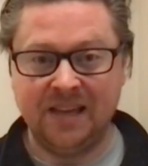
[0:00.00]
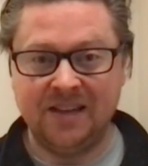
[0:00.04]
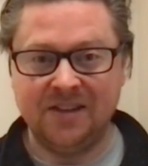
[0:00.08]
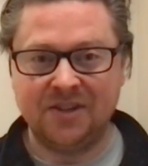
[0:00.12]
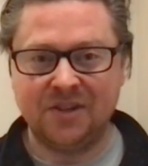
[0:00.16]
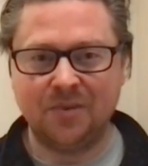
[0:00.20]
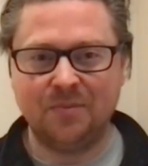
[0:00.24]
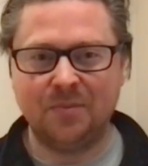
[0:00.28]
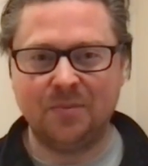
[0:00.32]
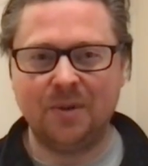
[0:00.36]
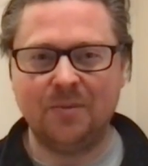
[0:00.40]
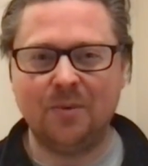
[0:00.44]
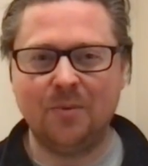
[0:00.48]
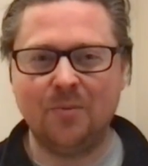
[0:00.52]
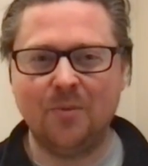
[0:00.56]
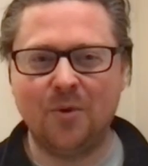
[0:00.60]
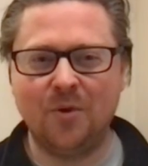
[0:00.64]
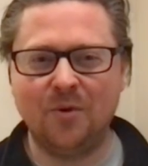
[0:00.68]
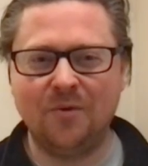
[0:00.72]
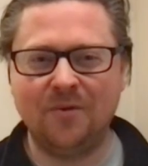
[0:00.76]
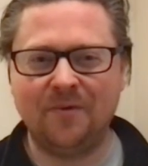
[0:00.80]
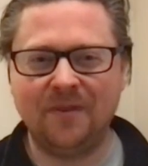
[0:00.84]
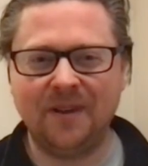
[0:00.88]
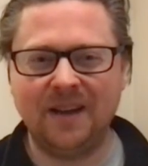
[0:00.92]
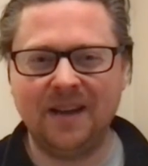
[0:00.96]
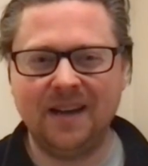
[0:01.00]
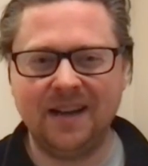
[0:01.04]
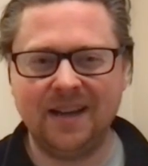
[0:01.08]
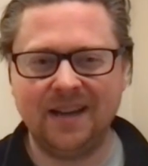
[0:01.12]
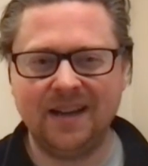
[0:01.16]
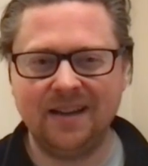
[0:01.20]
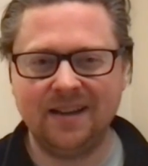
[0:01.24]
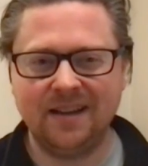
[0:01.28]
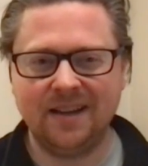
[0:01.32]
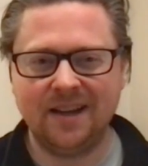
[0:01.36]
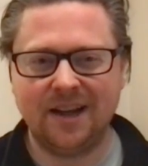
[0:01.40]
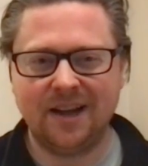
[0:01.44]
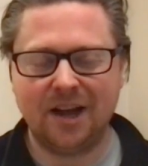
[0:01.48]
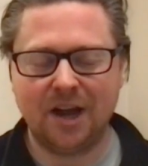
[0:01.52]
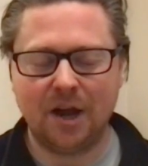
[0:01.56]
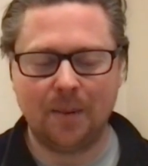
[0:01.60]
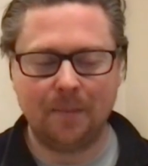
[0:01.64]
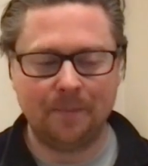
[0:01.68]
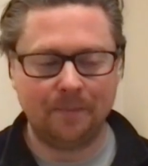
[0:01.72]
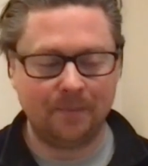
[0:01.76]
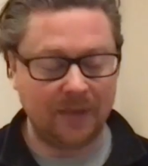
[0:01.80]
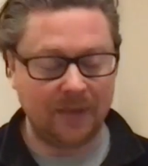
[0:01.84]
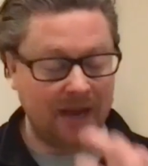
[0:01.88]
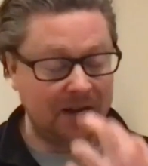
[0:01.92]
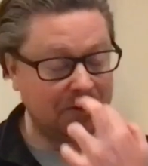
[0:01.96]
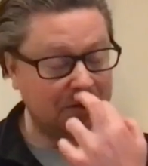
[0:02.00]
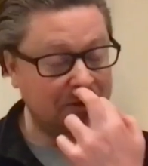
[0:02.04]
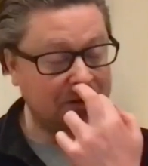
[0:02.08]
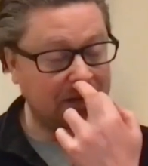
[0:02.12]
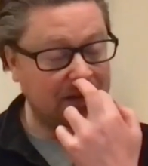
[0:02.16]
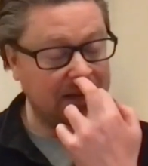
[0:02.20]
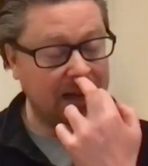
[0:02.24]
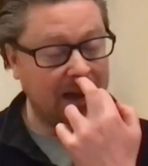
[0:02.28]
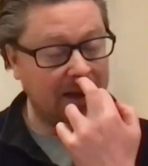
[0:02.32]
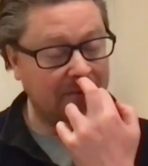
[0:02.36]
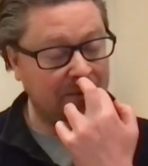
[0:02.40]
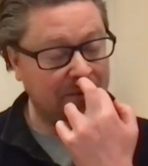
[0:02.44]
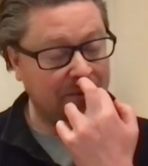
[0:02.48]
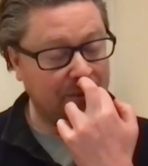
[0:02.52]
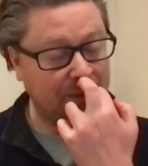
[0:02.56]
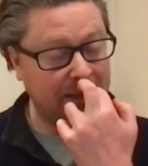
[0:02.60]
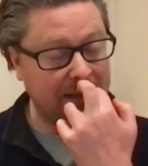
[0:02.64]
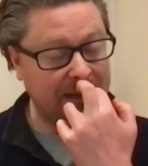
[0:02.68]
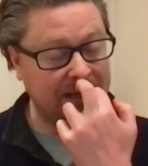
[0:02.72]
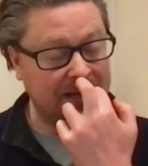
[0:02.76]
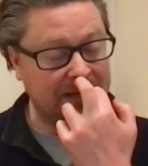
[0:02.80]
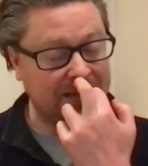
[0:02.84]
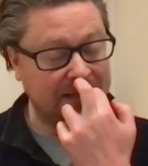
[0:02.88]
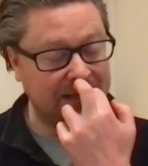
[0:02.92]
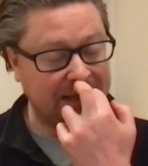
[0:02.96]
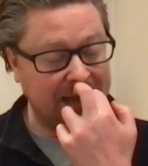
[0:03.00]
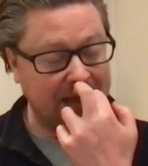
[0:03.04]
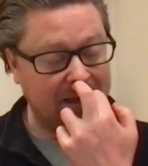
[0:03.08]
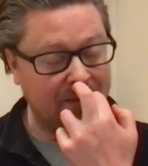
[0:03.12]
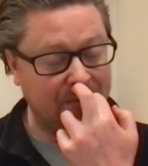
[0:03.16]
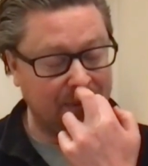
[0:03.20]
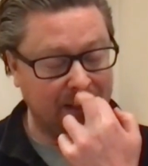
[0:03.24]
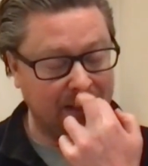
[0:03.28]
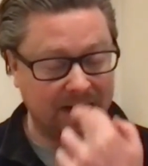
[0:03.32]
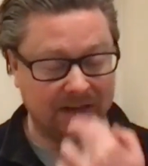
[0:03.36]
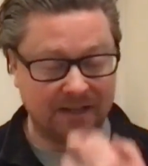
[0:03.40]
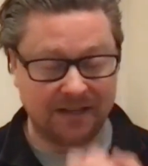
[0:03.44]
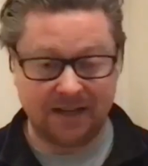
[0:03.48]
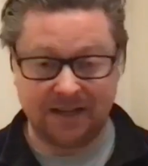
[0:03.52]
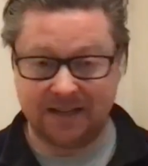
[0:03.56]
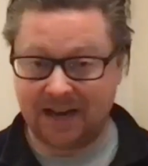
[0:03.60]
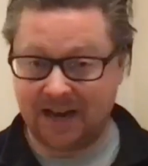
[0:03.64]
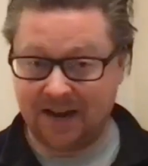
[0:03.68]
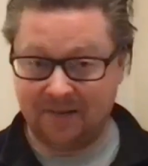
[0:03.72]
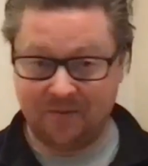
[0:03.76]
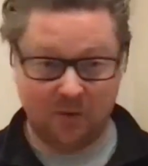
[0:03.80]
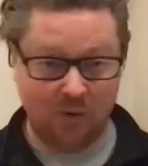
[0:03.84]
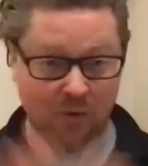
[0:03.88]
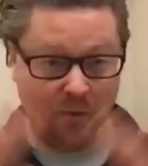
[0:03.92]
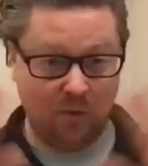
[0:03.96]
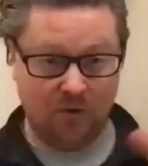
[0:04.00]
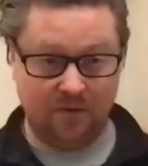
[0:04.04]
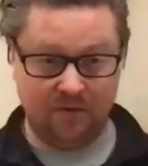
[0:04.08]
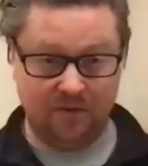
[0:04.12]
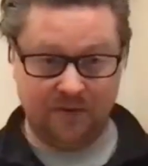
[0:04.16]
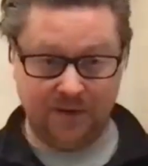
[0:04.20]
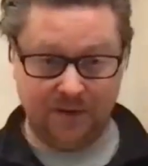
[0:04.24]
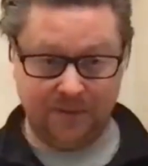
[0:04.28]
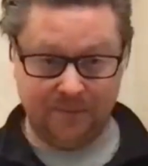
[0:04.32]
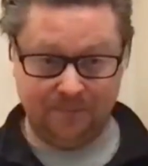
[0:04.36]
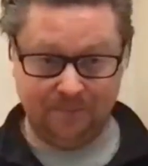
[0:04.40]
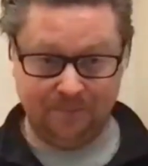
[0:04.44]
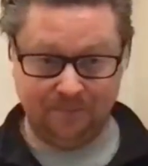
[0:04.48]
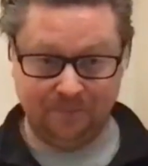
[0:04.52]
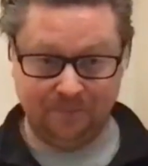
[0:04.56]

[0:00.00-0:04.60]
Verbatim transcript: Some people more feeling. Um, actually, everybody has the capability to have all of it.